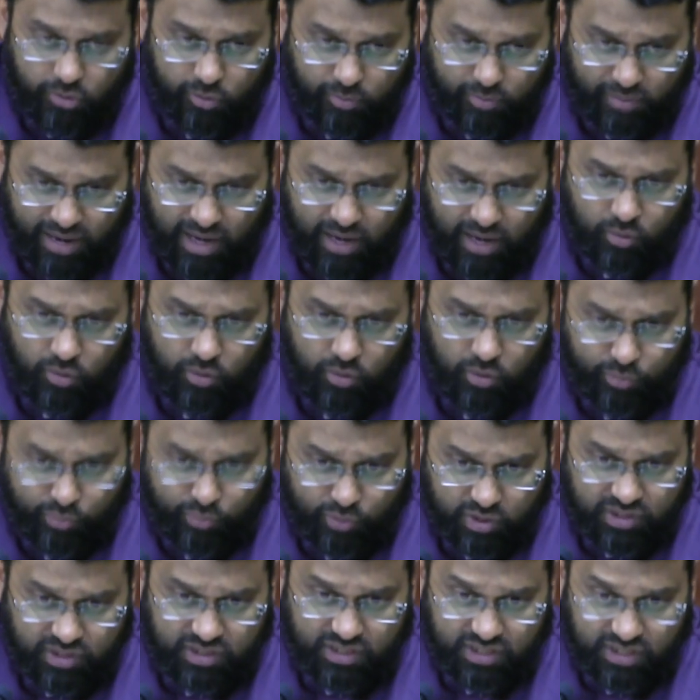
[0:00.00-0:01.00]
or power or
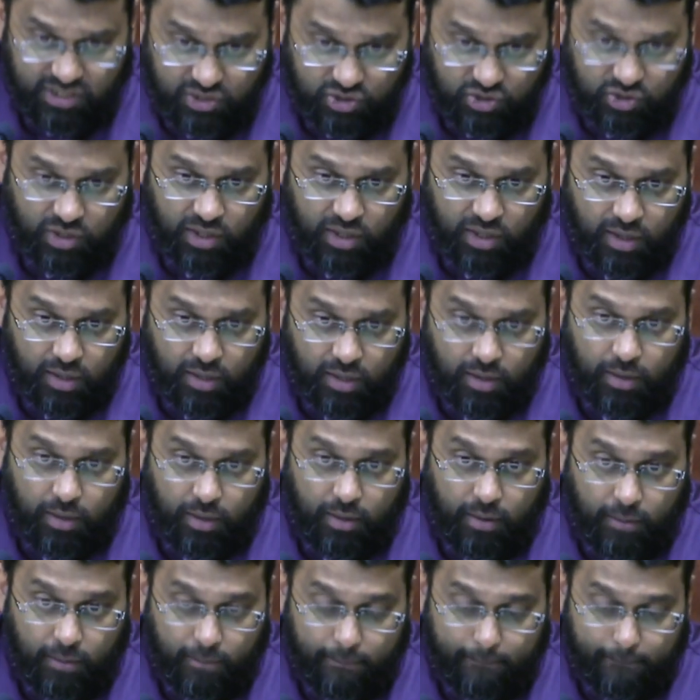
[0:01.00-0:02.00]
prestige
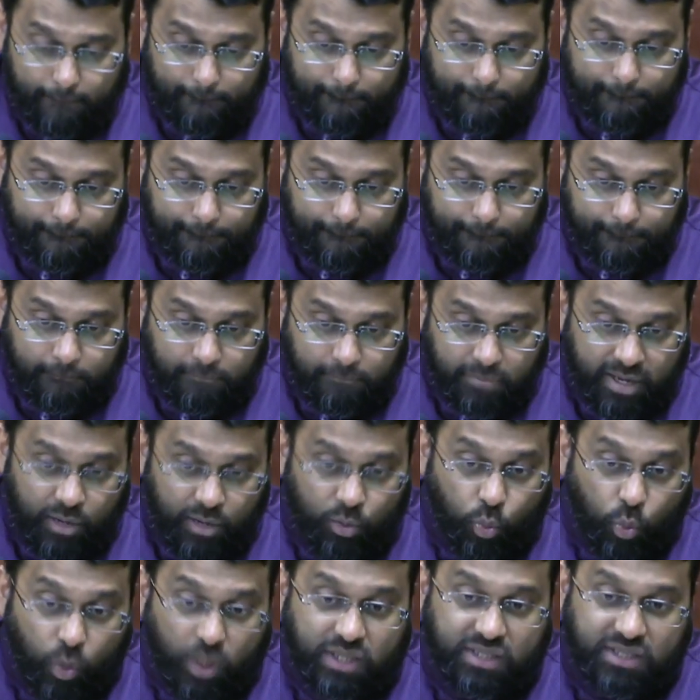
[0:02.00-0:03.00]

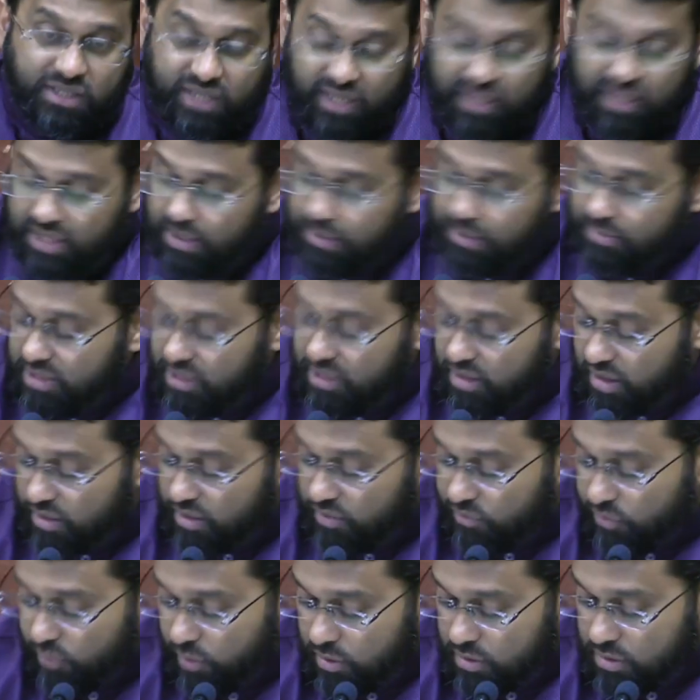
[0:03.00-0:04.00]
and wanting them to
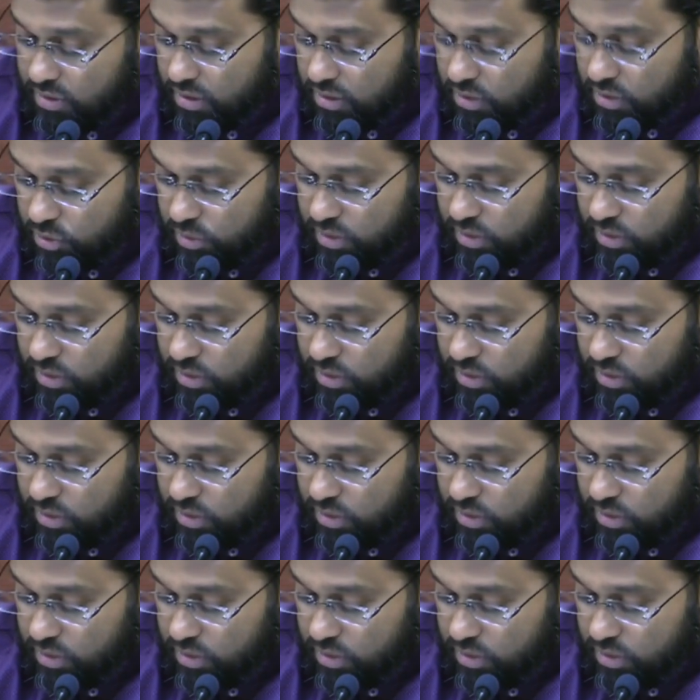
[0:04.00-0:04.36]
convert to